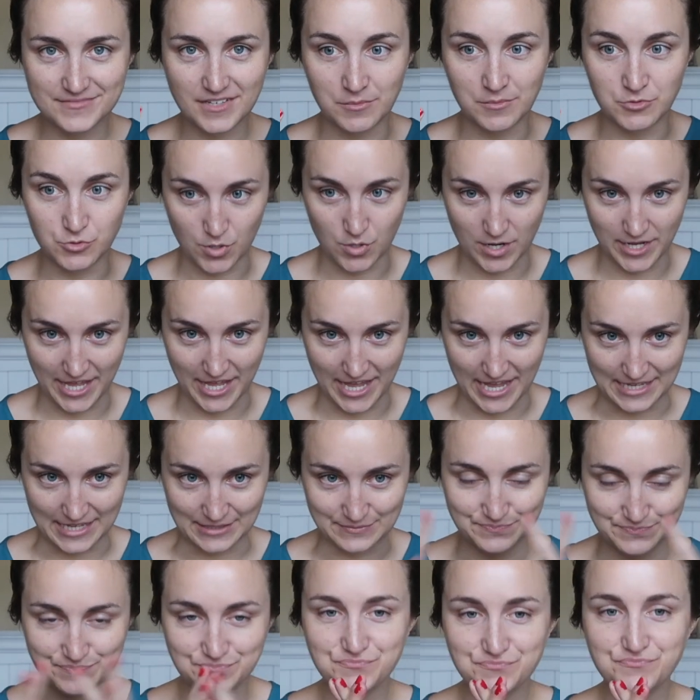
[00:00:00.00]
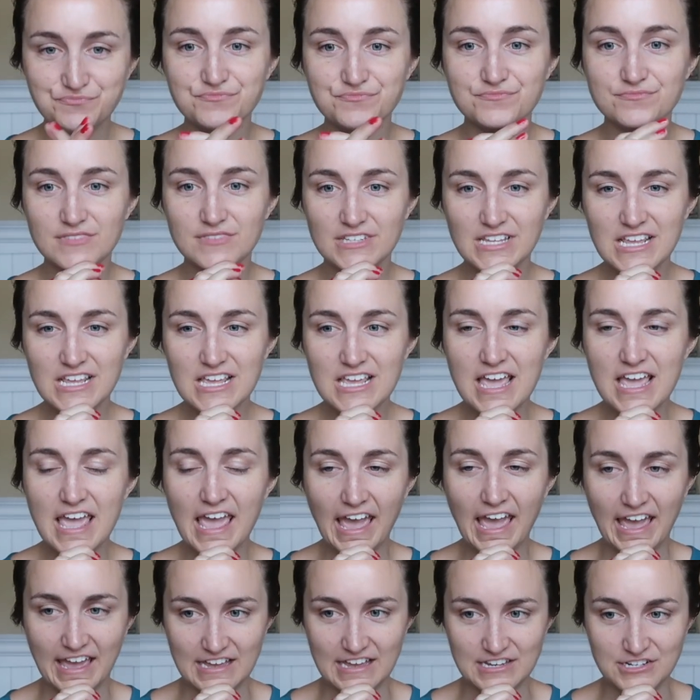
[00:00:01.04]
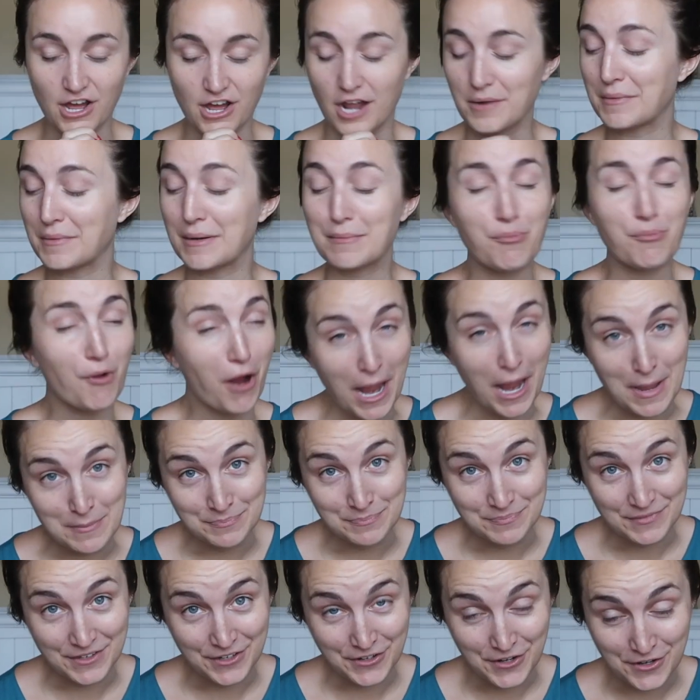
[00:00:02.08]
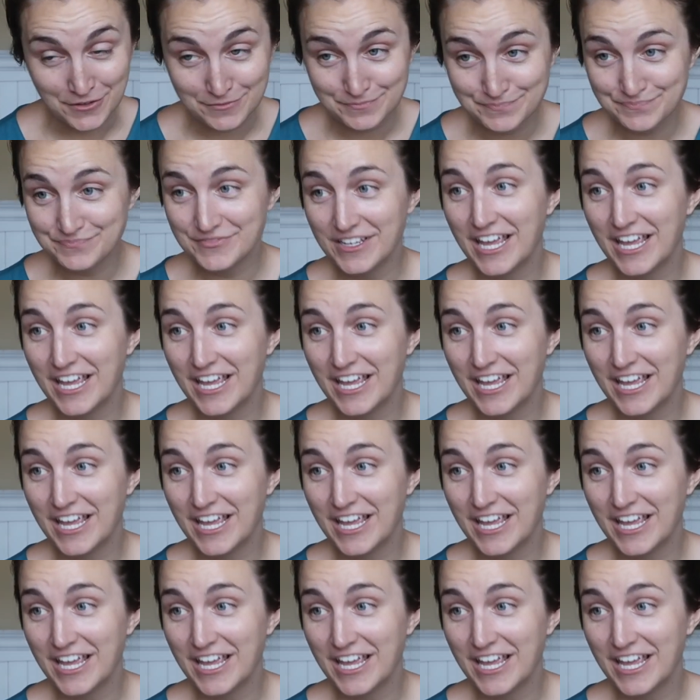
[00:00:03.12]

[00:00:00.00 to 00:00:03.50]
I'm 28, and not in my prime, you know?